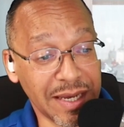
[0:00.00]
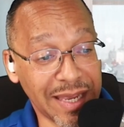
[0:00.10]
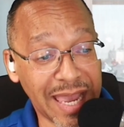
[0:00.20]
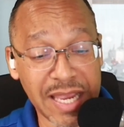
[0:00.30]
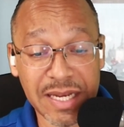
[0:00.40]

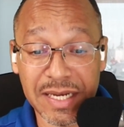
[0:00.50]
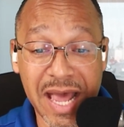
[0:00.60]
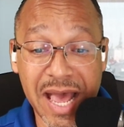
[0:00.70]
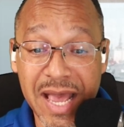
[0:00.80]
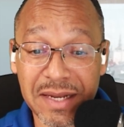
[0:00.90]
8, and
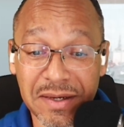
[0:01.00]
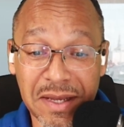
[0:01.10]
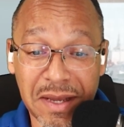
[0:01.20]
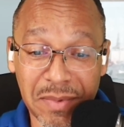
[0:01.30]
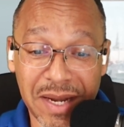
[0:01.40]
9 are
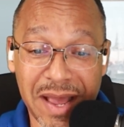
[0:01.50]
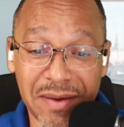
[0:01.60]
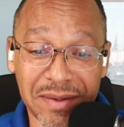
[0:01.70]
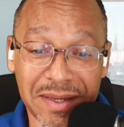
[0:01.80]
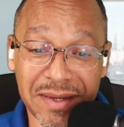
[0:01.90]
coming
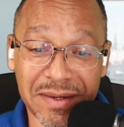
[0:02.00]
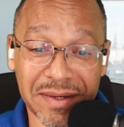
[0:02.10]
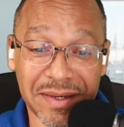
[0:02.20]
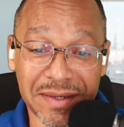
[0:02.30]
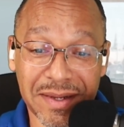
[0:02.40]
out here,
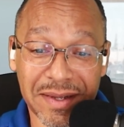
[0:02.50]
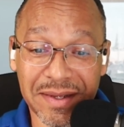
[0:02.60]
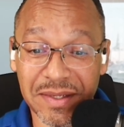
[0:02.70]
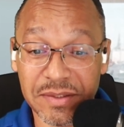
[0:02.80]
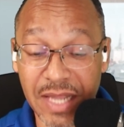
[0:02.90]
and
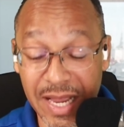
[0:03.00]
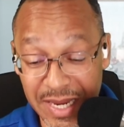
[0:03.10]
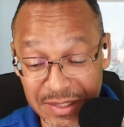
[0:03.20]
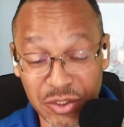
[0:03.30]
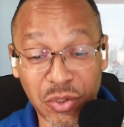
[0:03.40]
I
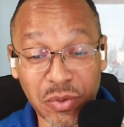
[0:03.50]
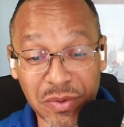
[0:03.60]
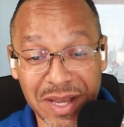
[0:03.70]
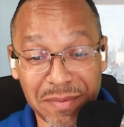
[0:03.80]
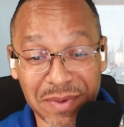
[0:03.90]
get 2
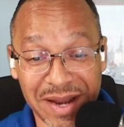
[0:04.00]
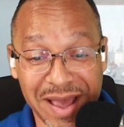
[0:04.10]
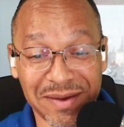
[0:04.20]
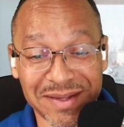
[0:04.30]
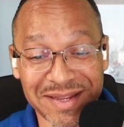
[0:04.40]
coming
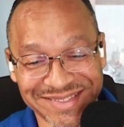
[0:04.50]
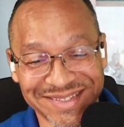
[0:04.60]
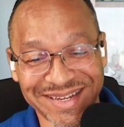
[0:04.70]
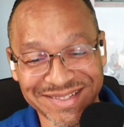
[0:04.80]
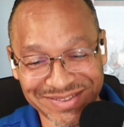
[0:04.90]
out
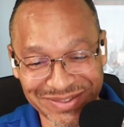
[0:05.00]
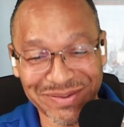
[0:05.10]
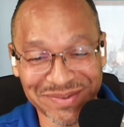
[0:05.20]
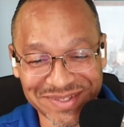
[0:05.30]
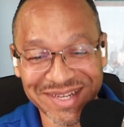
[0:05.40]
in
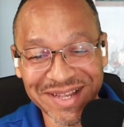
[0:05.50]
June